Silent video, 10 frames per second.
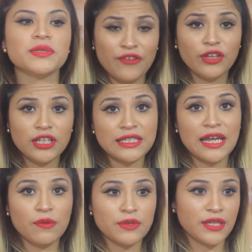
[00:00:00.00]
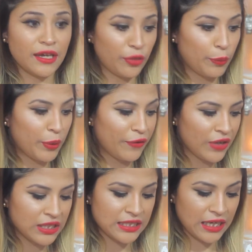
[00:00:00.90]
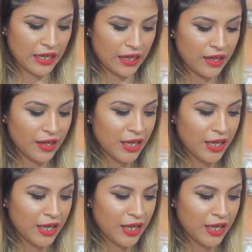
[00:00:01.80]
I feel like today was like the perfect day